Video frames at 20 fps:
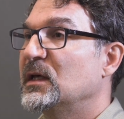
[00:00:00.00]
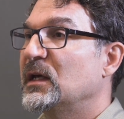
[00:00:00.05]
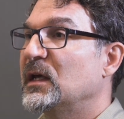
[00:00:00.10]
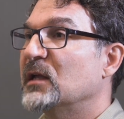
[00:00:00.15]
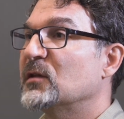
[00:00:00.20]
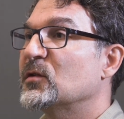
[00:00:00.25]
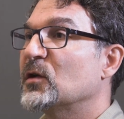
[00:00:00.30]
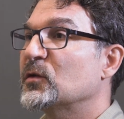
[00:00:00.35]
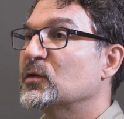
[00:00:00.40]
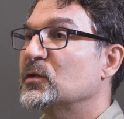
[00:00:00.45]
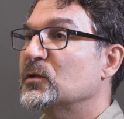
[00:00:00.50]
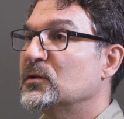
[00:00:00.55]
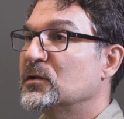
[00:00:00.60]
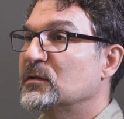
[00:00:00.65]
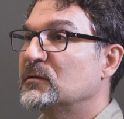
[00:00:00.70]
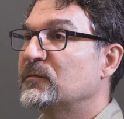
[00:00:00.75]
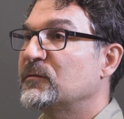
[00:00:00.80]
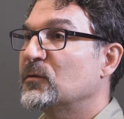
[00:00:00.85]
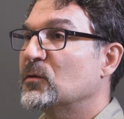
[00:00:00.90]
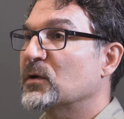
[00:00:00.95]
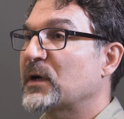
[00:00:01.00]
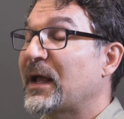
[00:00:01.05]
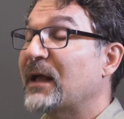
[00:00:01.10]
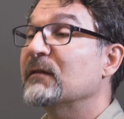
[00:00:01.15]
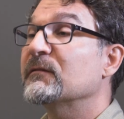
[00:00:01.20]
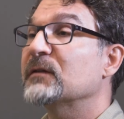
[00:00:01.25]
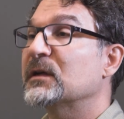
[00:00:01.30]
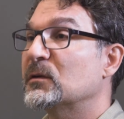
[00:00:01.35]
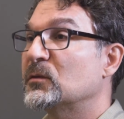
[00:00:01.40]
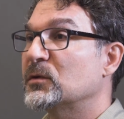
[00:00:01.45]
It's also good for
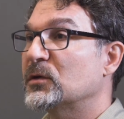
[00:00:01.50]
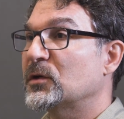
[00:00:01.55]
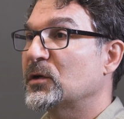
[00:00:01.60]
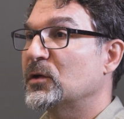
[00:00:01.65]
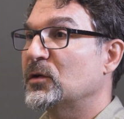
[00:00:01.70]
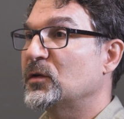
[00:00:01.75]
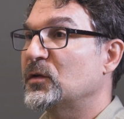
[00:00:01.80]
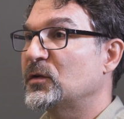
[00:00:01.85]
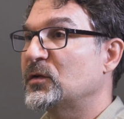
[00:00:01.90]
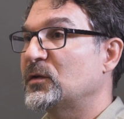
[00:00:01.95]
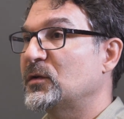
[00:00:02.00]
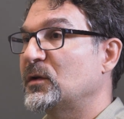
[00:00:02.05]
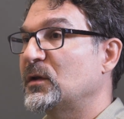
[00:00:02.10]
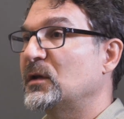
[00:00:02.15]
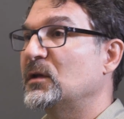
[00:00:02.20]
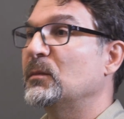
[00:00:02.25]
healthcare workers